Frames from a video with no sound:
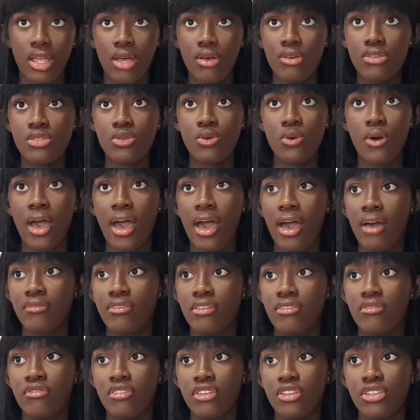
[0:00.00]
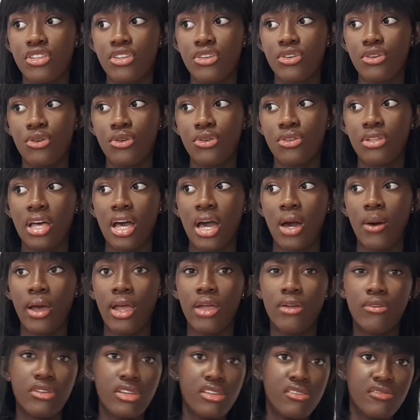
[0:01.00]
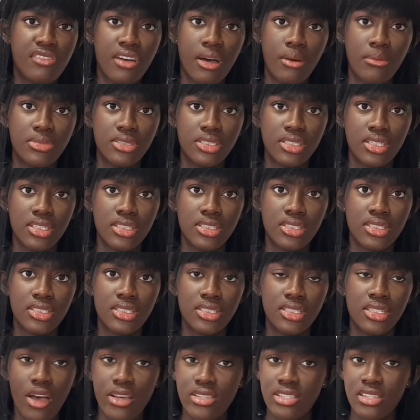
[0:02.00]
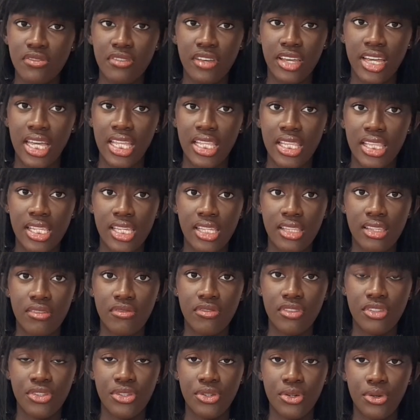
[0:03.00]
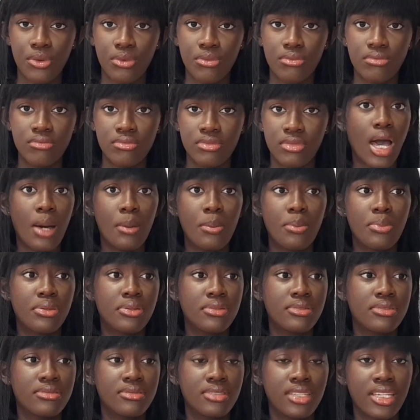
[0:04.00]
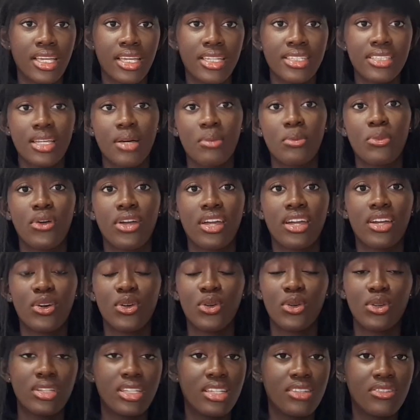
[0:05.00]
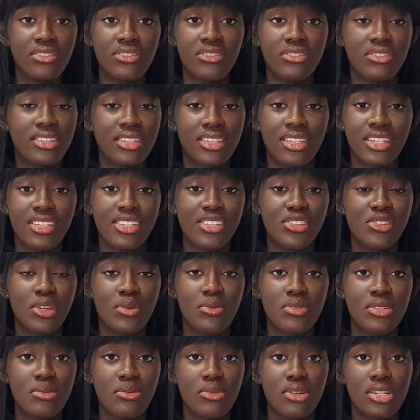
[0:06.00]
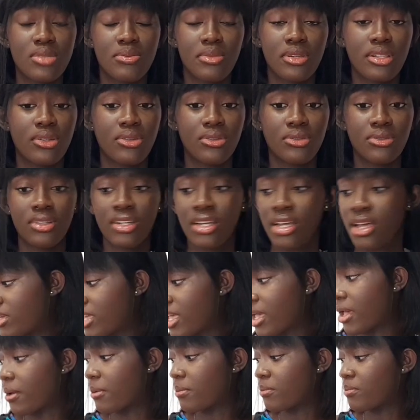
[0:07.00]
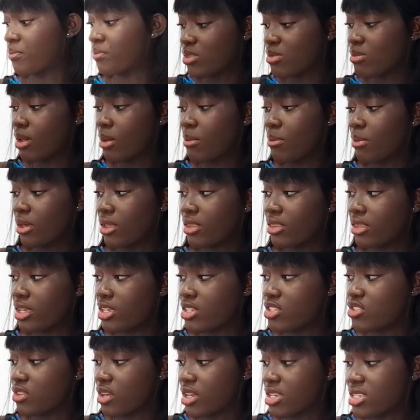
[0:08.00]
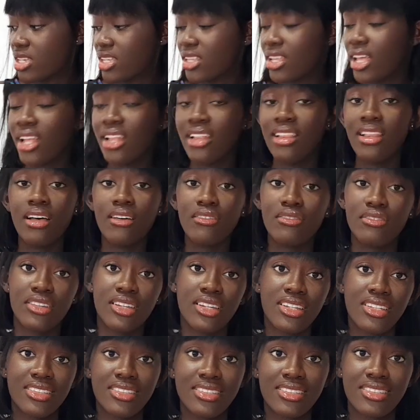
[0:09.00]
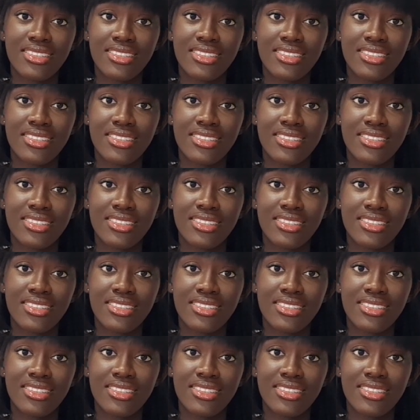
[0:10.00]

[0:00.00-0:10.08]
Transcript: and I also have a video on how I revamped it. I'll see if I can link the video up here somewhere or link in the description box below. But yeah, it's my birthday dress and I love it.